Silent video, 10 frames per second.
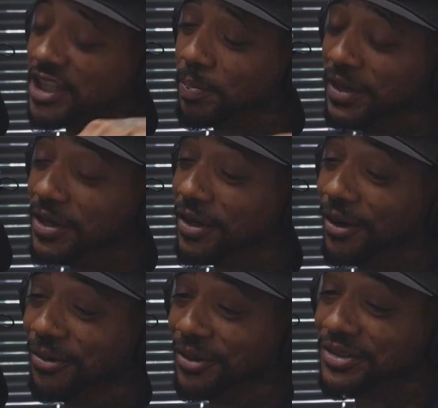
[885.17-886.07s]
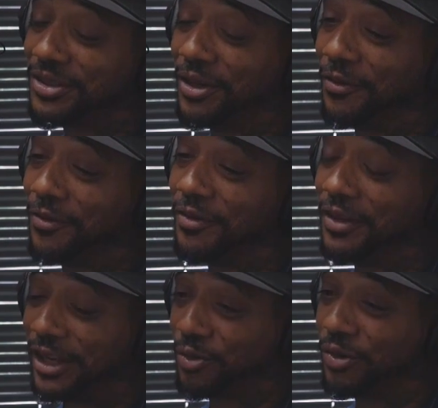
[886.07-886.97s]
speak on the stuff
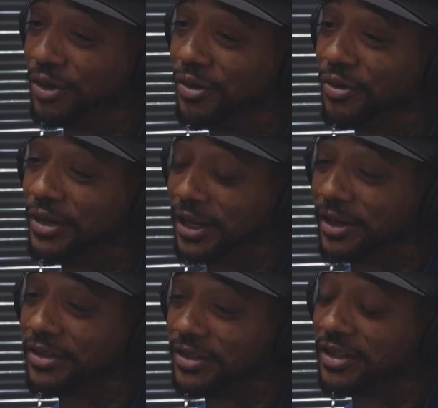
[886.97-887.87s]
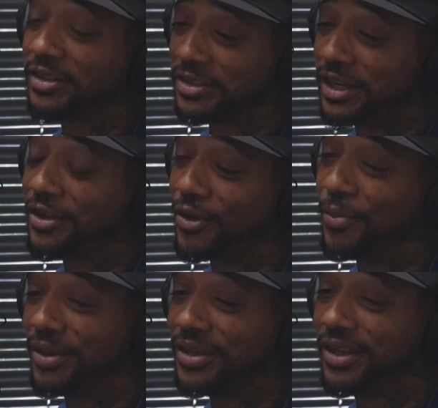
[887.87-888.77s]
that's real, that'll take your
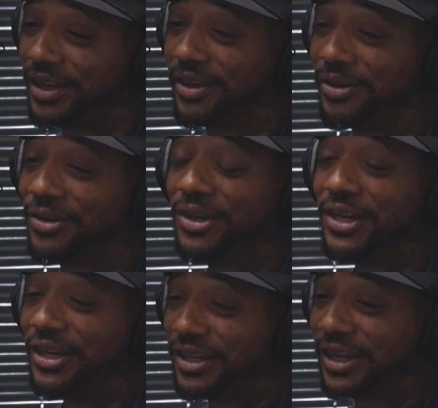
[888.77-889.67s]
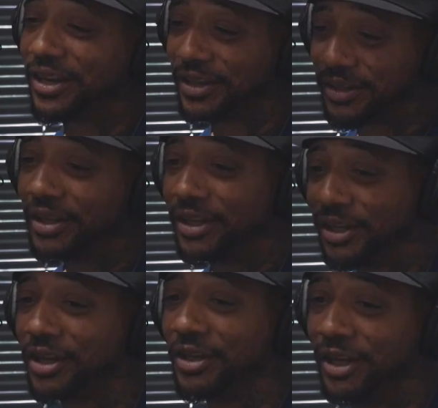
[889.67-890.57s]
butt to hell, that the
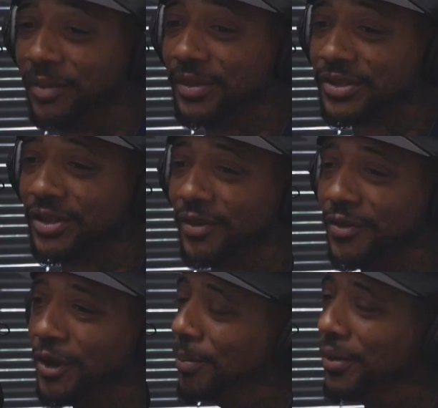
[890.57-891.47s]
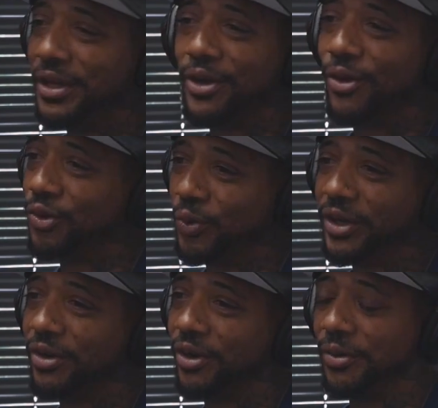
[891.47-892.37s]
condemning stuff, but he don't
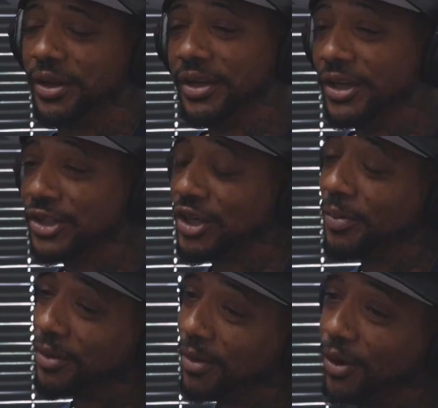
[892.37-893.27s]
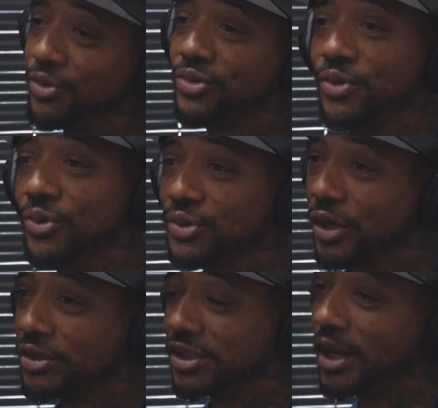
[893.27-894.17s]
dwell on it. Some of them old school
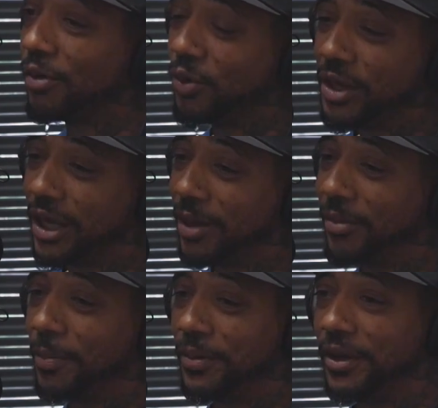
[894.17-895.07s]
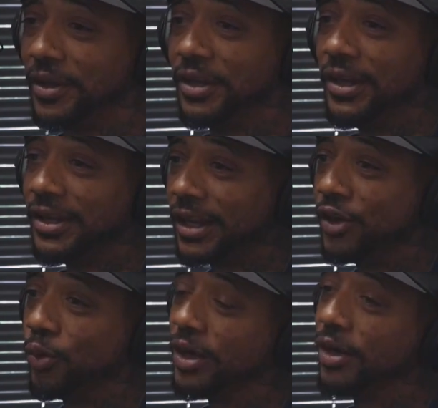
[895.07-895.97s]
churches, like what we came up in, they
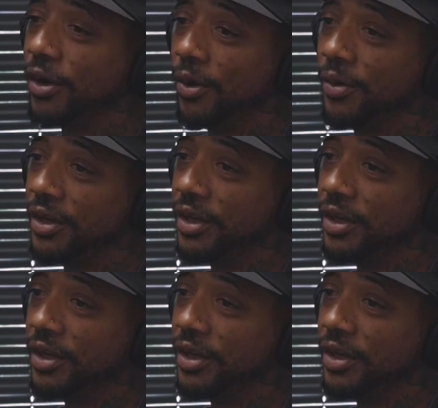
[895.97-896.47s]
dwell on it.